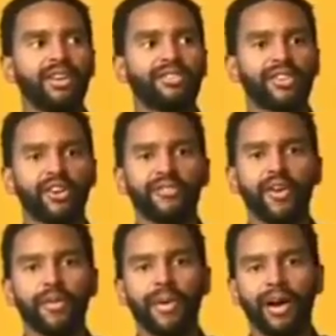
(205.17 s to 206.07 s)
Sheriff
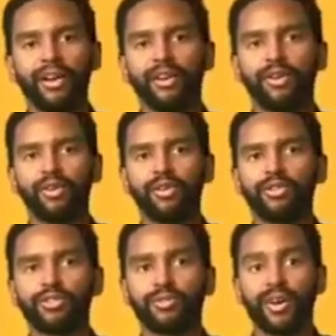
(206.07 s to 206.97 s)
Arpaio,
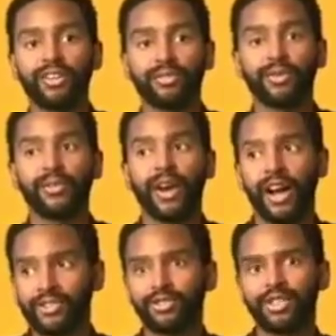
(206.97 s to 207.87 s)
who's responsible for
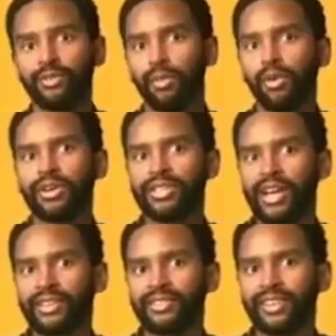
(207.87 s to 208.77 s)
actually more
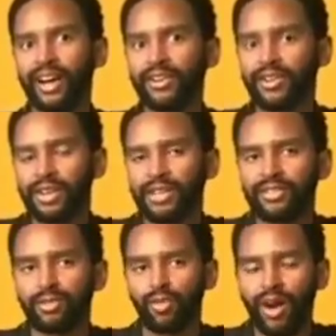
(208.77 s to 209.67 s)
deaths under
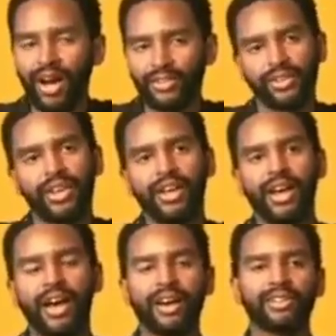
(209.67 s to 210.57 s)
his watch
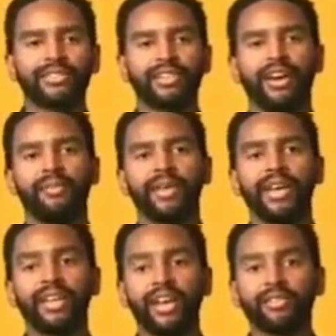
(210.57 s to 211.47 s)
as
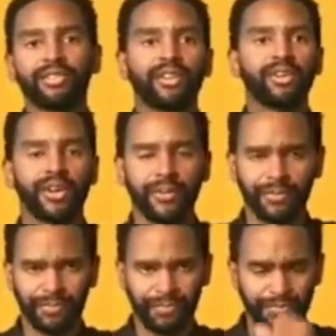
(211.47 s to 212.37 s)
in Arizona
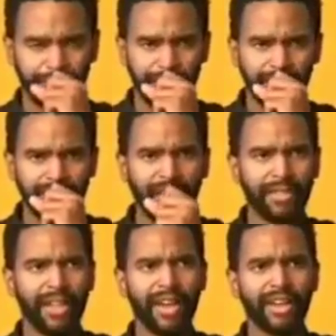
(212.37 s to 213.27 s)

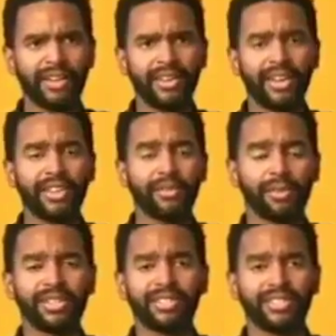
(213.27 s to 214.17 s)
than in the
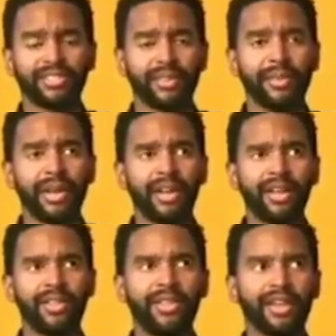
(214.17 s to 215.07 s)
prison system
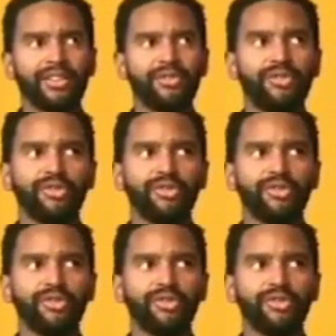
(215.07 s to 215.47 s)
than